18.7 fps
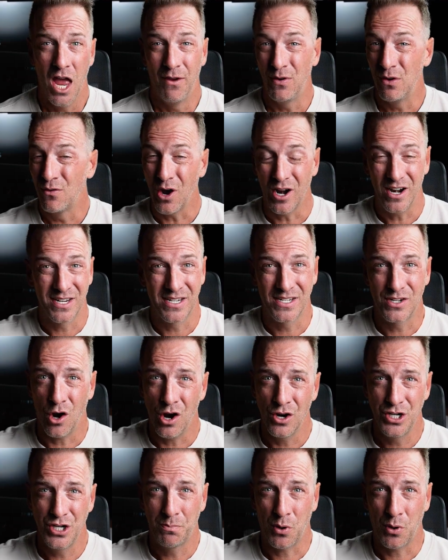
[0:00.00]
If you've got a
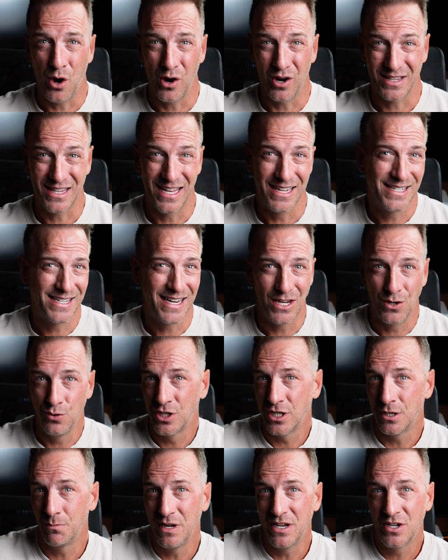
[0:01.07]
stodgy product that say
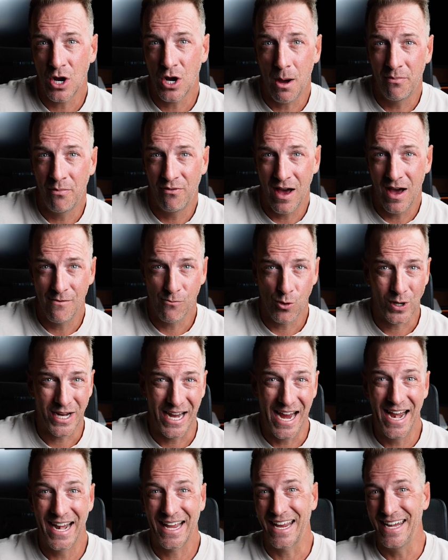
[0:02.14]
used to be top five
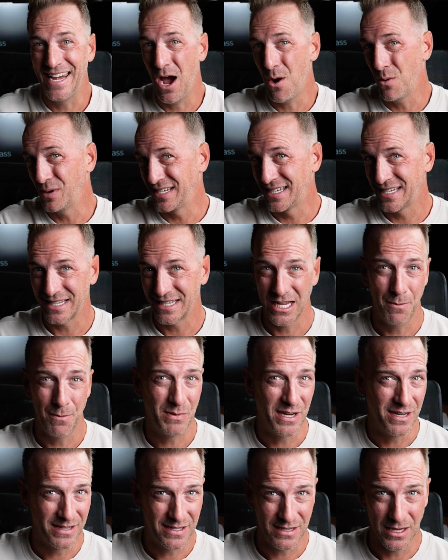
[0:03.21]
organic and now it's slipped
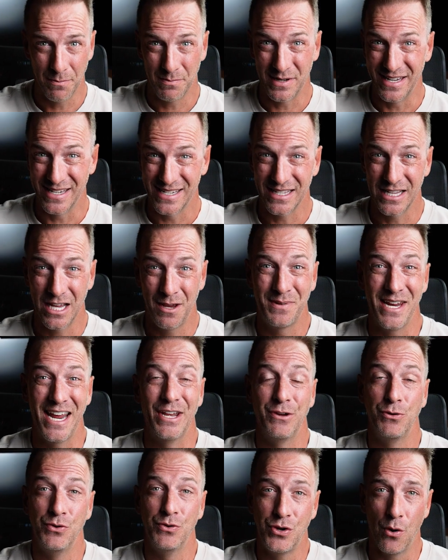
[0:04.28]
and slipped and slipped
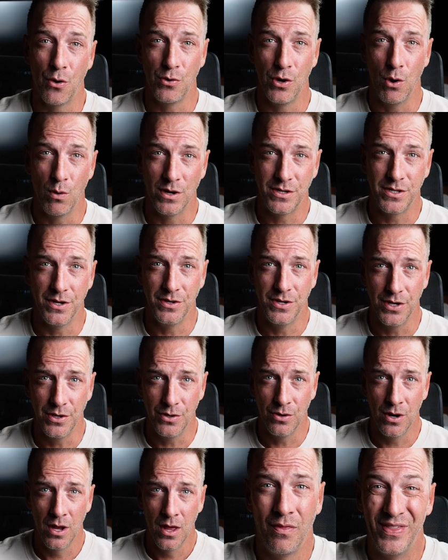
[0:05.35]
and you don't know what to
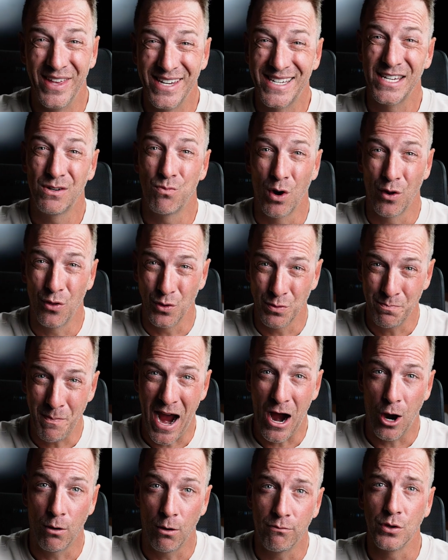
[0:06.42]
do, this is one of those
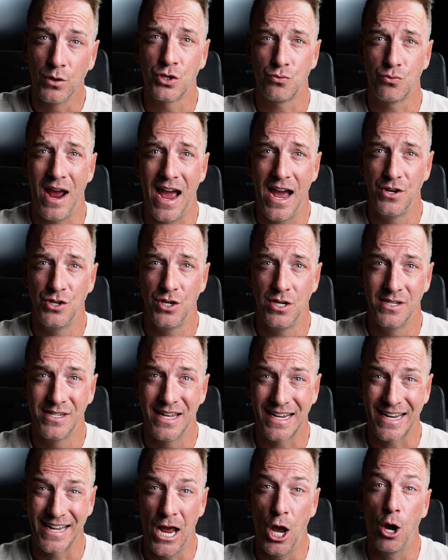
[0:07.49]
powerful strategies
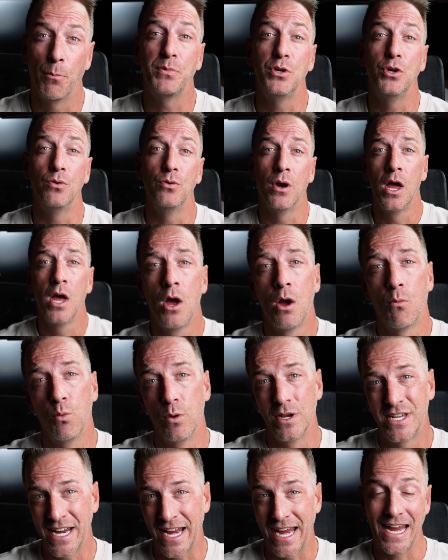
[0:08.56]
that can help you
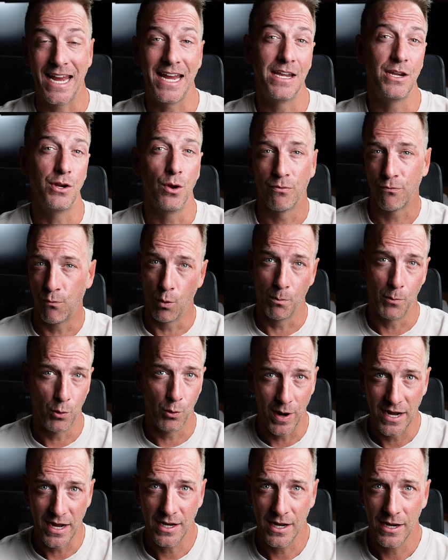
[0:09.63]
retain your former
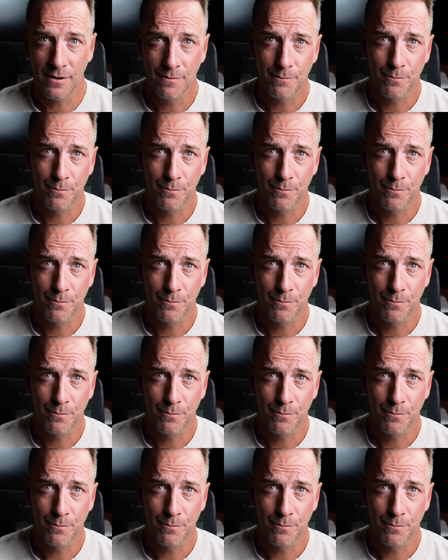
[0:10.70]
ranking.